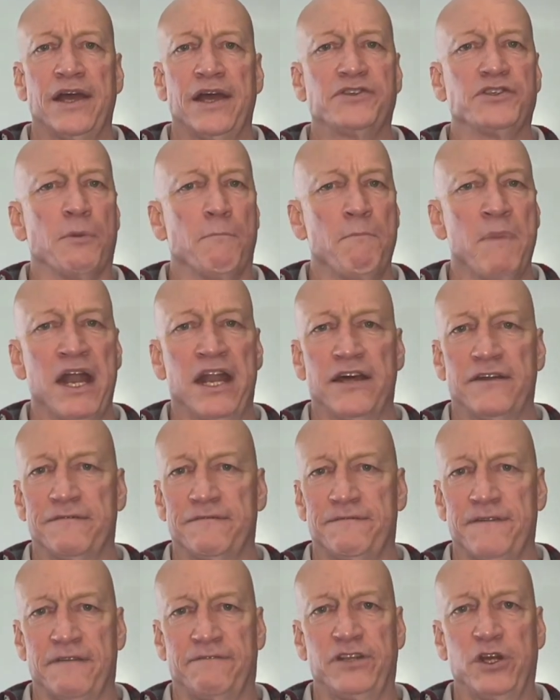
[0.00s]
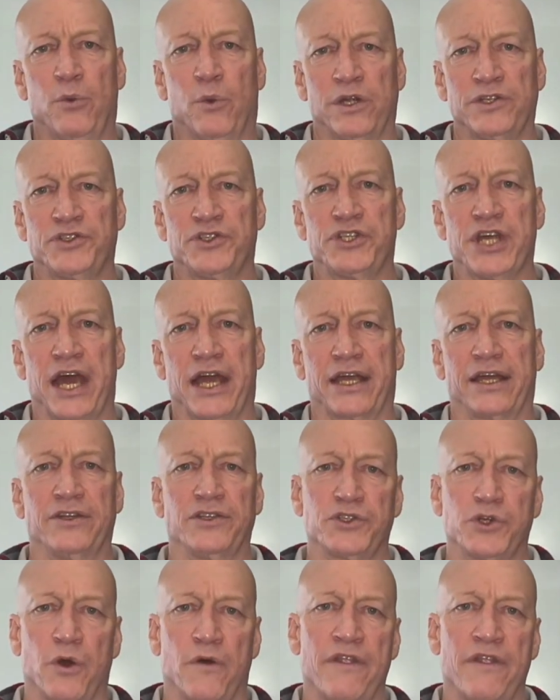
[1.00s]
is 1 minute and 51 seconds.